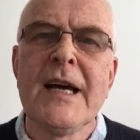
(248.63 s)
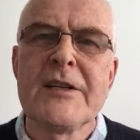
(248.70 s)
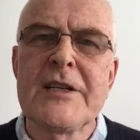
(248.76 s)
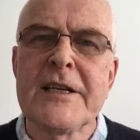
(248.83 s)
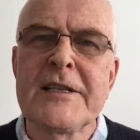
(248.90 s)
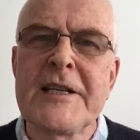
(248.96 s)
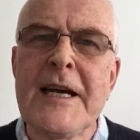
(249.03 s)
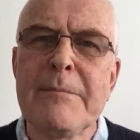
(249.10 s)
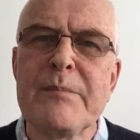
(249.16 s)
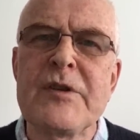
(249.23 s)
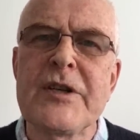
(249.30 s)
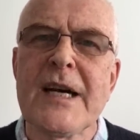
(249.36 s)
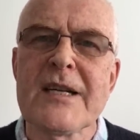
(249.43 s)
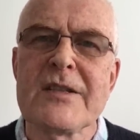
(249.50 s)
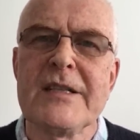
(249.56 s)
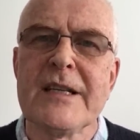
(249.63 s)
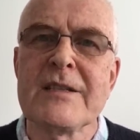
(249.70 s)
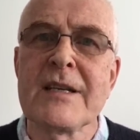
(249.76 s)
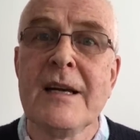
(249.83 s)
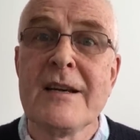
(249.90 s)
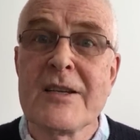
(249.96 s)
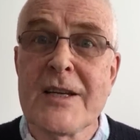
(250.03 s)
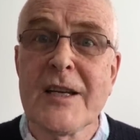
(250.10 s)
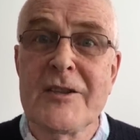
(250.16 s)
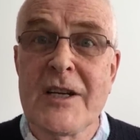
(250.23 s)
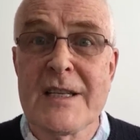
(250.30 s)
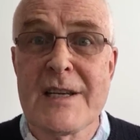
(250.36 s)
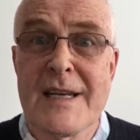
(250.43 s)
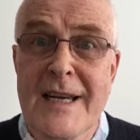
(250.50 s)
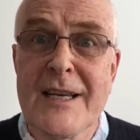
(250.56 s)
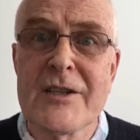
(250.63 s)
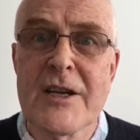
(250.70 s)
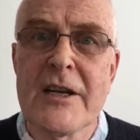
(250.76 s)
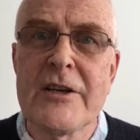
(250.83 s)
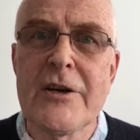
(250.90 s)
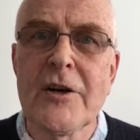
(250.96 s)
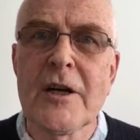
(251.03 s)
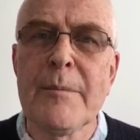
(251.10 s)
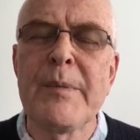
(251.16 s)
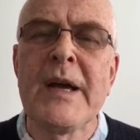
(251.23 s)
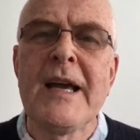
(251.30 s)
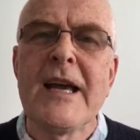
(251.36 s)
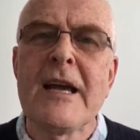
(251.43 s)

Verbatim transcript: to tip justice, such as it is in Europe,